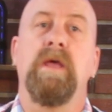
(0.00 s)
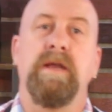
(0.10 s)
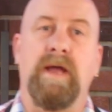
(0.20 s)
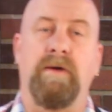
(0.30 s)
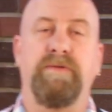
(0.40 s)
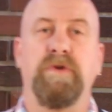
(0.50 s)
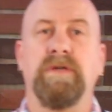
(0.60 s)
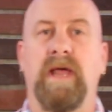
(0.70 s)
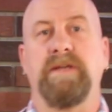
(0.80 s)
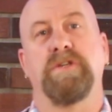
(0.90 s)
Now, if you'd
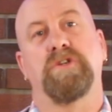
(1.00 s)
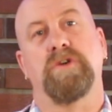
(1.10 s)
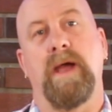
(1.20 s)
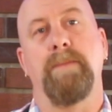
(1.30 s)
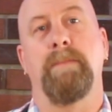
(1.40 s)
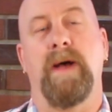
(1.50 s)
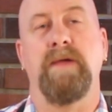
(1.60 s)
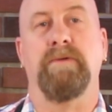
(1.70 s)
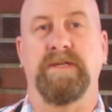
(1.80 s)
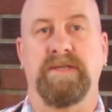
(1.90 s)
like to try my
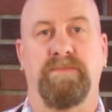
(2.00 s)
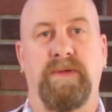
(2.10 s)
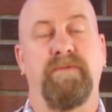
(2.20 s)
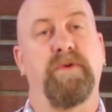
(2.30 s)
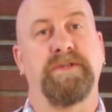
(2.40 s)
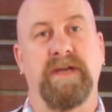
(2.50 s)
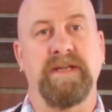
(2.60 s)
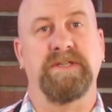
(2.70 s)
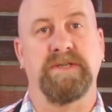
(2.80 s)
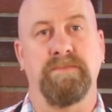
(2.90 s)
recipe for
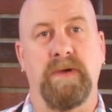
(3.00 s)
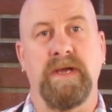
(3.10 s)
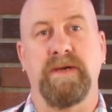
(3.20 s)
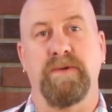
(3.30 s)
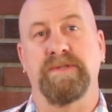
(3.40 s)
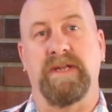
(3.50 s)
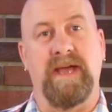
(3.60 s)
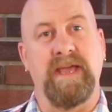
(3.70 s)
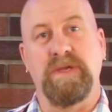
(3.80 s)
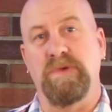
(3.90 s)
diced tomatoes that
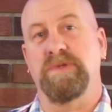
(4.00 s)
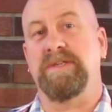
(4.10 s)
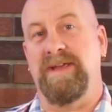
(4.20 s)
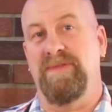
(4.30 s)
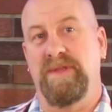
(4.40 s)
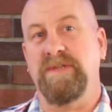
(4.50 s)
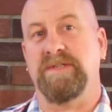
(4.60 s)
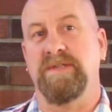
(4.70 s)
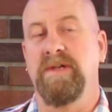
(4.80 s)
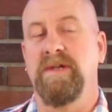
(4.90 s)
I used in
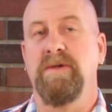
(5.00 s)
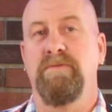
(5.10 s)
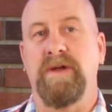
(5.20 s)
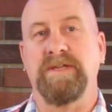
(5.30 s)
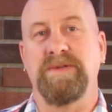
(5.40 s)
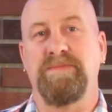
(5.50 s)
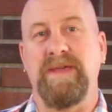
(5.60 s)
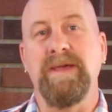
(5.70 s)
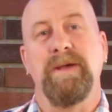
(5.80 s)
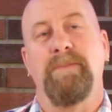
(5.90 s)
this
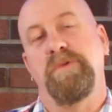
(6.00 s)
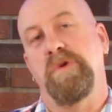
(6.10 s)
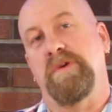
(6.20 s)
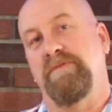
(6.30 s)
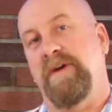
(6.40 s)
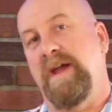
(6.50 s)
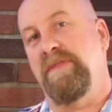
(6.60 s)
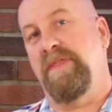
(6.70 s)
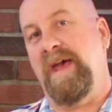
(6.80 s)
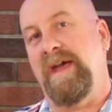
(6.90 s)
recipe, you can
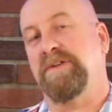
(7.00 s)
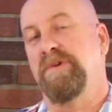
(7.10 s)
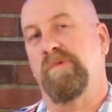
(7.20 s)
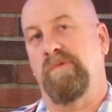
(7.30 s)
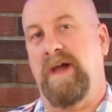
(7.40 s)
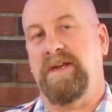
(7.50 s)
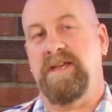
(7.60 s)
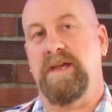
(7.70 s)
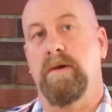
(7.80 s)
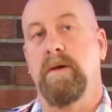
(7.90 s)
find that right
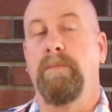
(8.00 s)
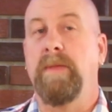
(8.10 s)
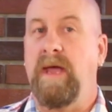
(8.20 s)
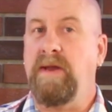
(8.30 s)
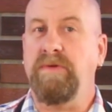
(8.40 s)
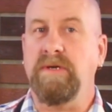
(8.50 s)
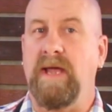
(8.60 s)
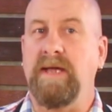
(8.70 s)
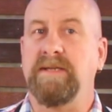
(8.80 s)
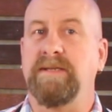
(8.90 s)
here. And if you'd
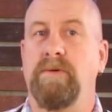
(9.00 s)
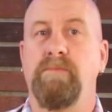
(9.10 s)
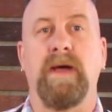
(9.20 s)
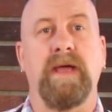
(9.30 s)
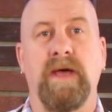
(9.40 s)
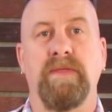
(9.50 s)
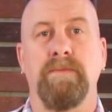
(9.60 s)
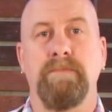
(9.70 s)
like some of my other